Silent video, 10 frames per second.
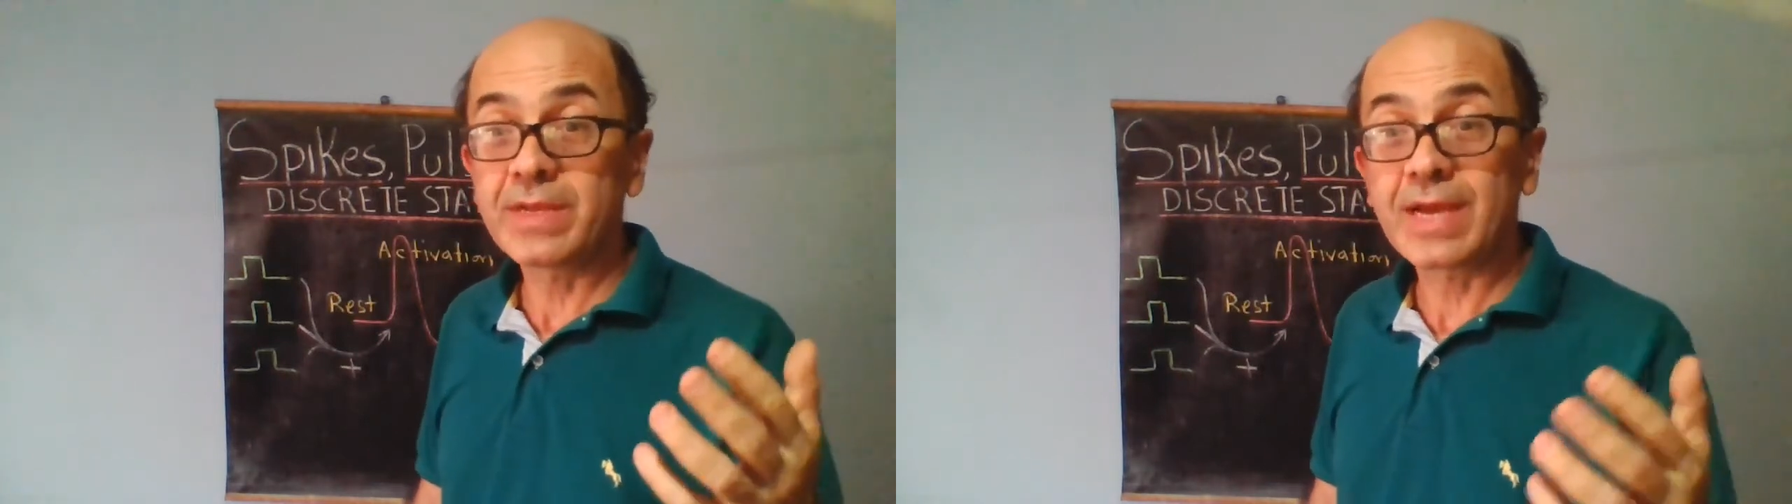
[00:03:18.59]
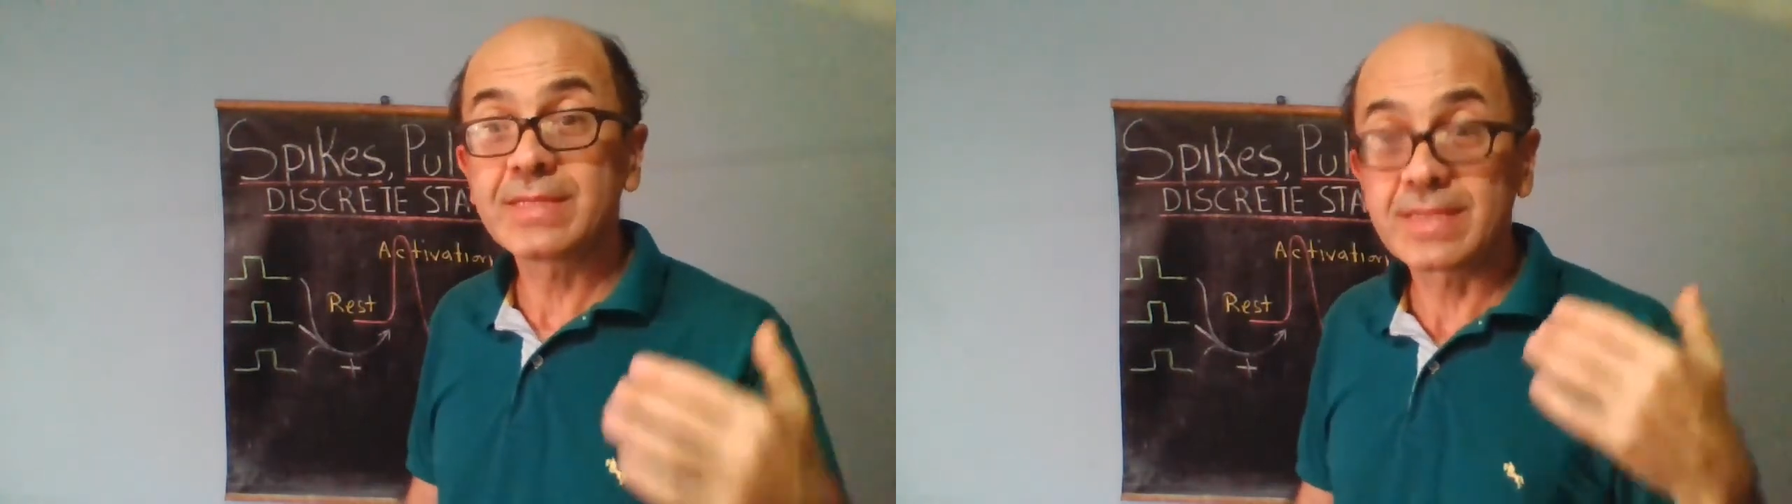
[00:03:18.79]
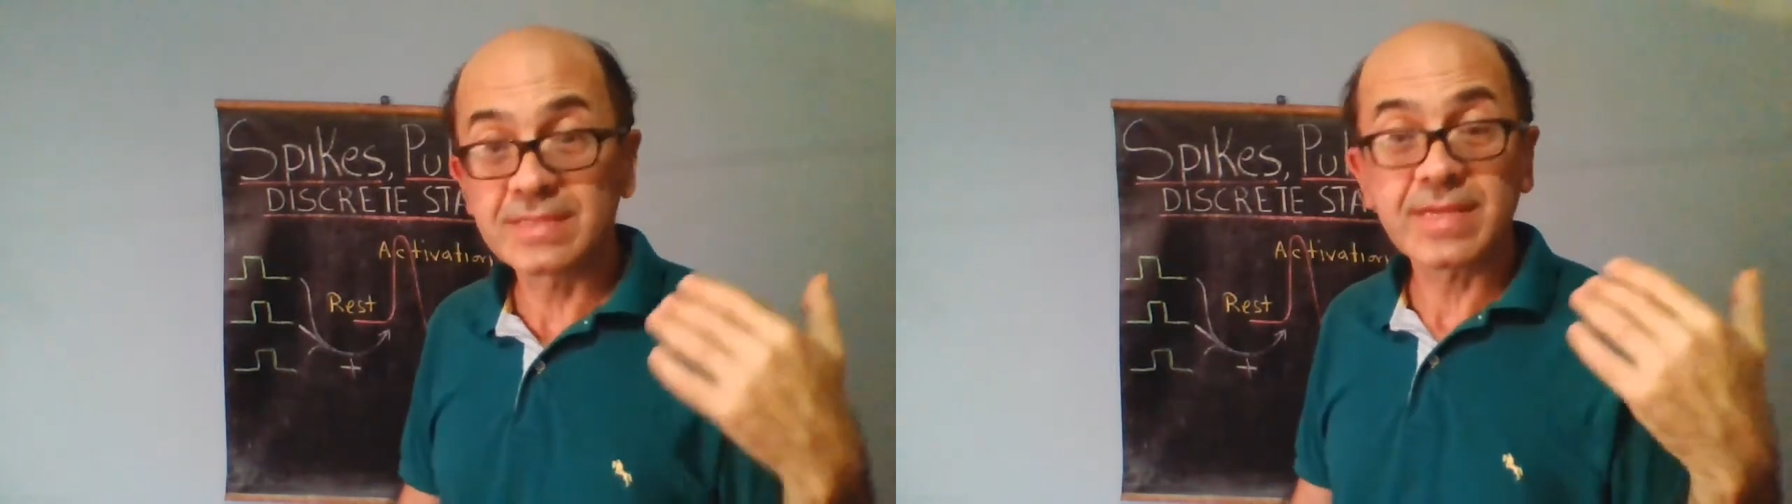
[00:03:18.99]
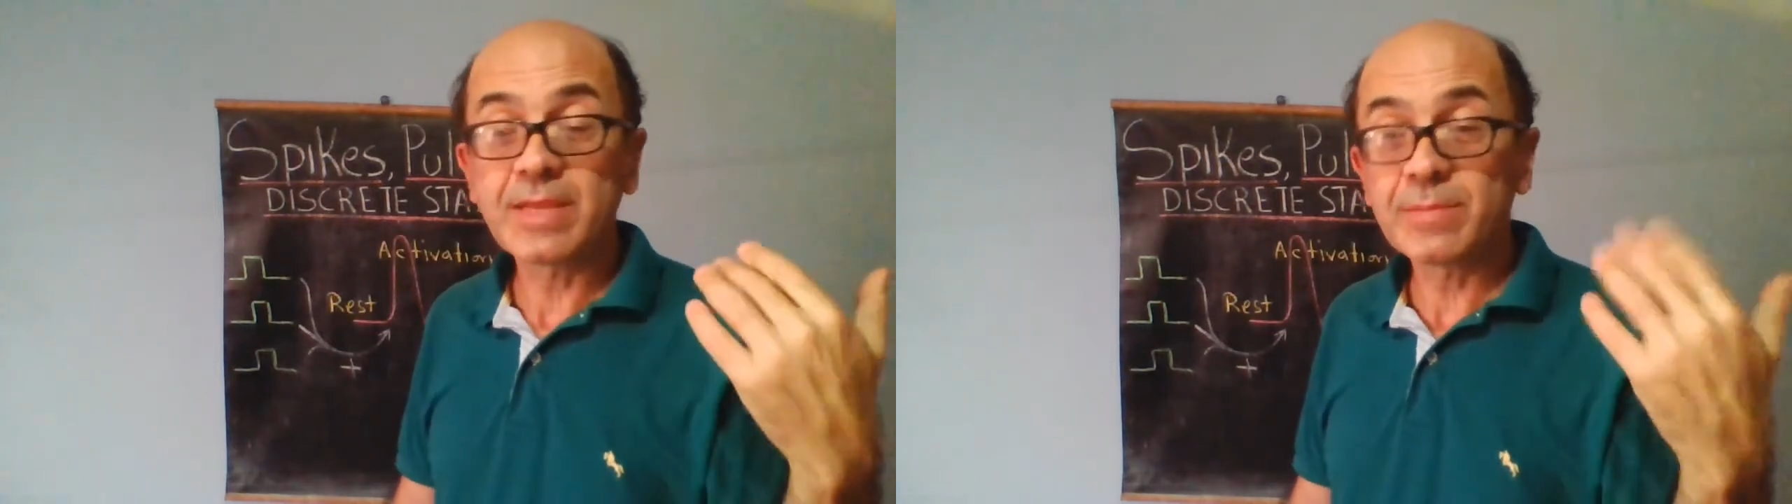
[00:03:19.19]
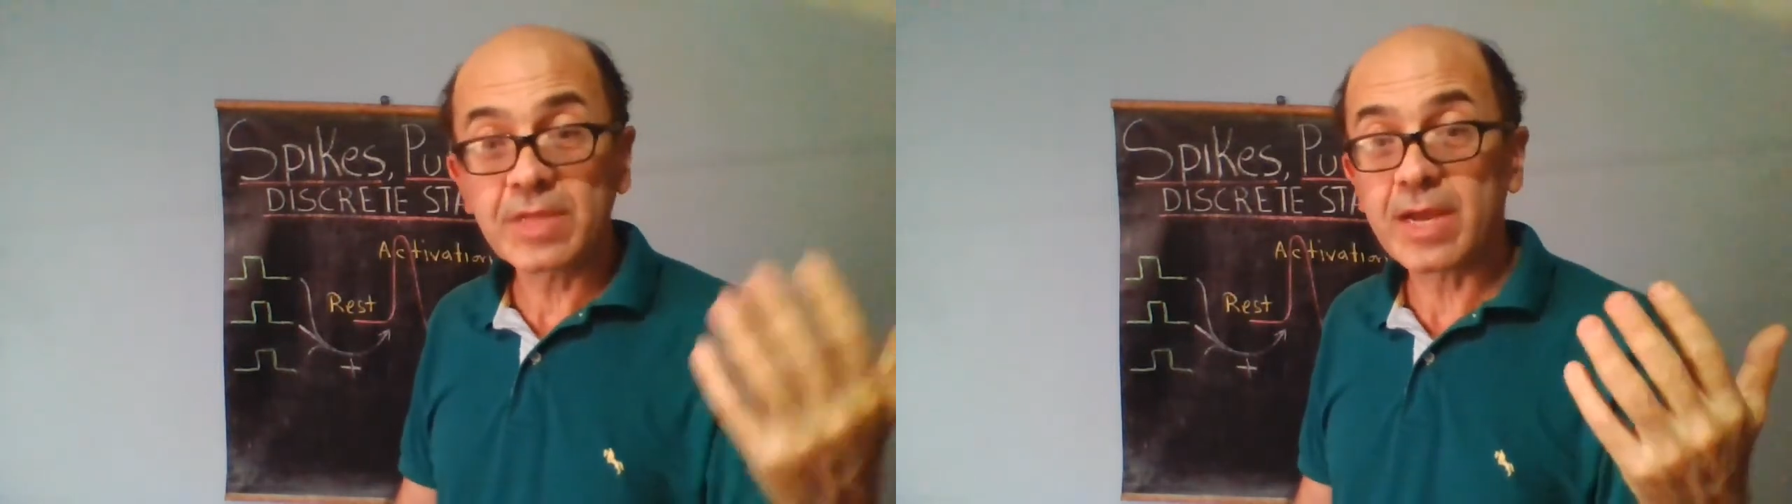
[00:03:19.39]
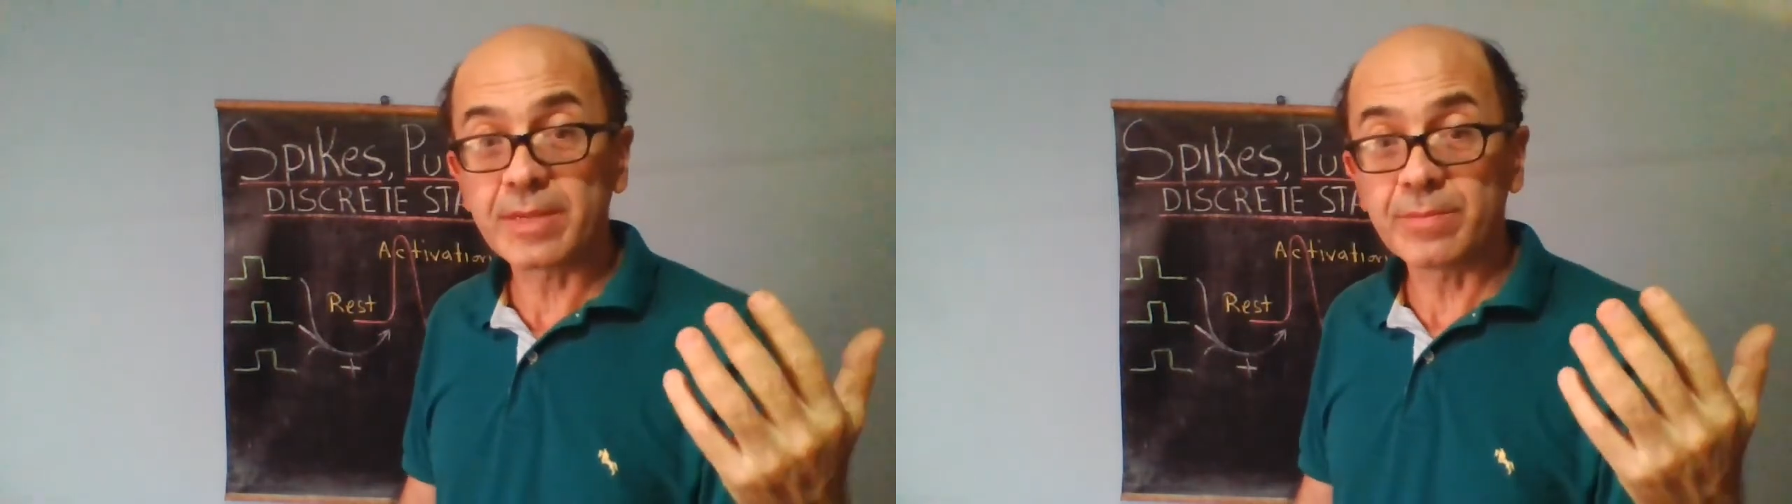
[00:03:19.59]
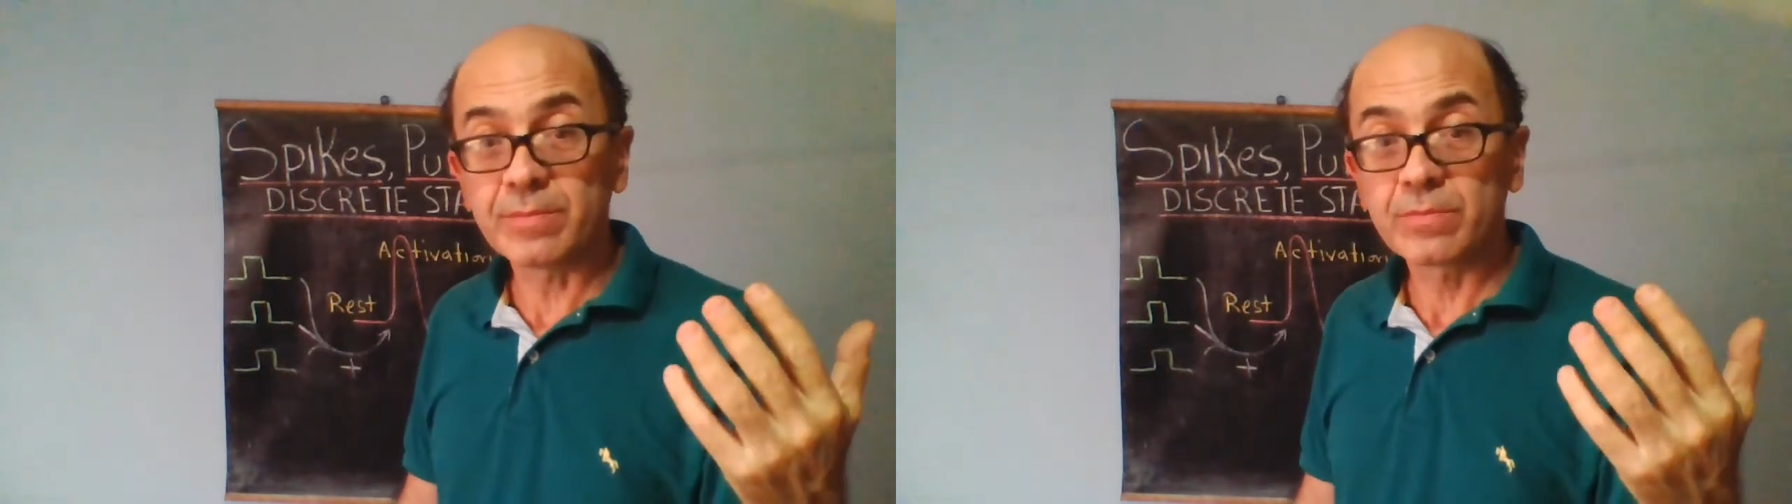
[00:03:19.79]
at the same time,